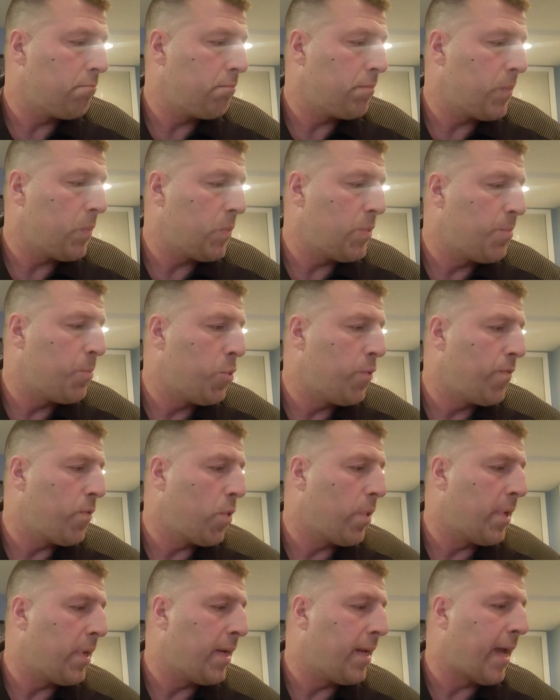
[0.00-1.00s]
Let's move
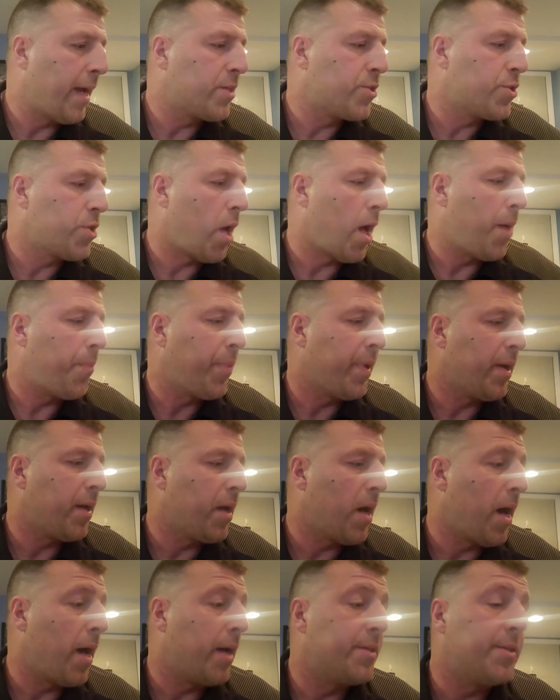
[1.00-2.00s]
on to the next
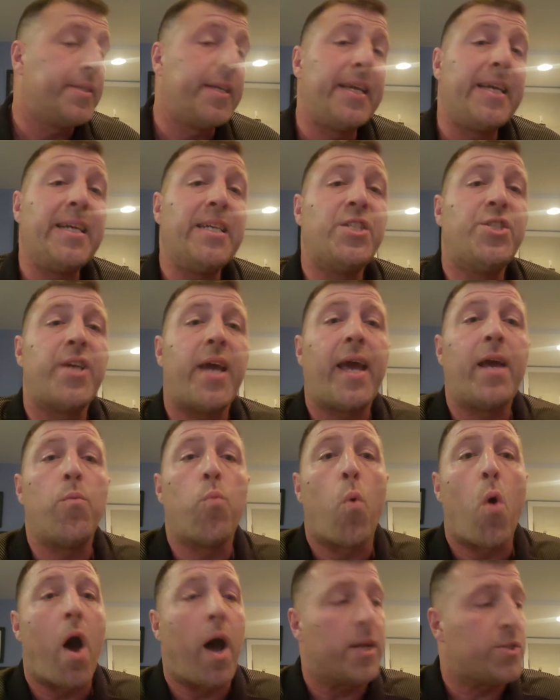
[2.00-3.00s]
topic. T.J.
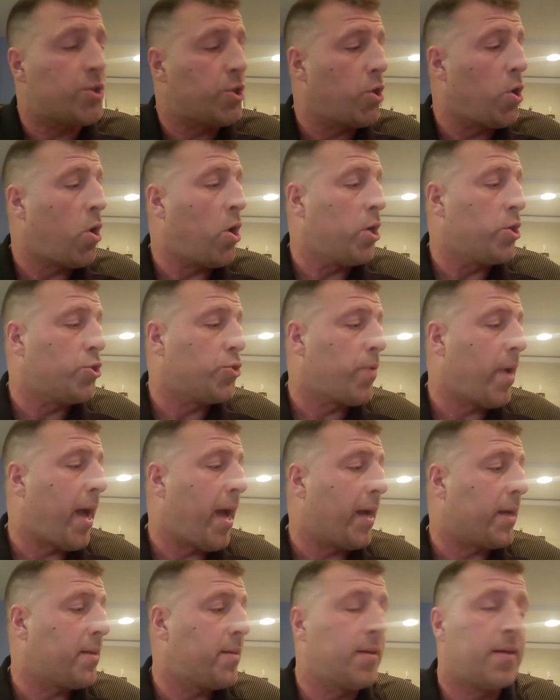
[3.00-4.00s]
Watt's
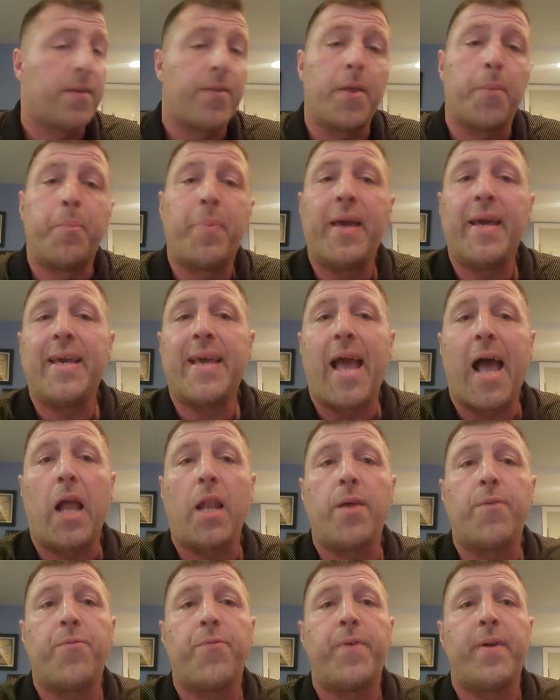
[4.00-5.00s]
contract, the big
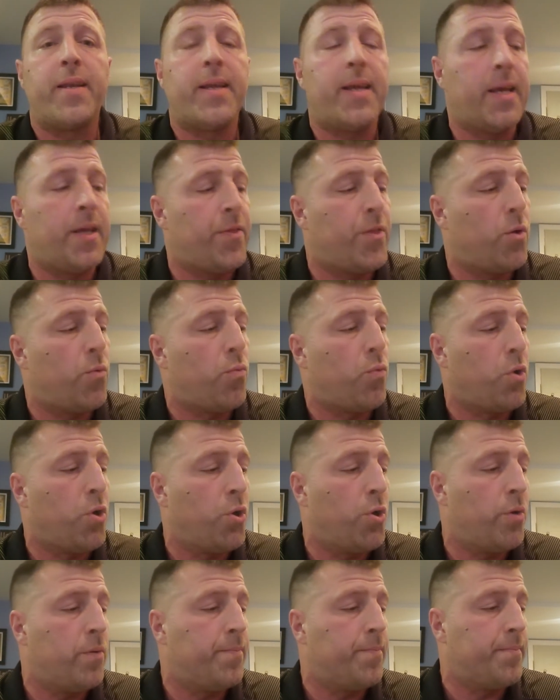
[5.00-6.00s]
elephant in the
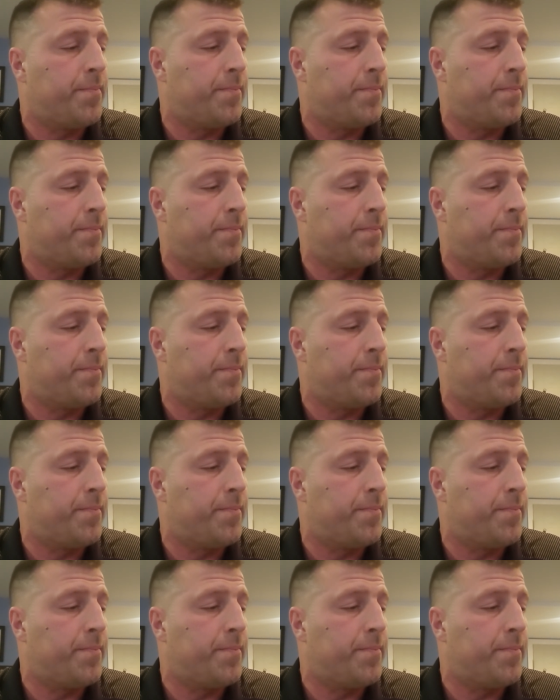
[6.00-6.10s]
room.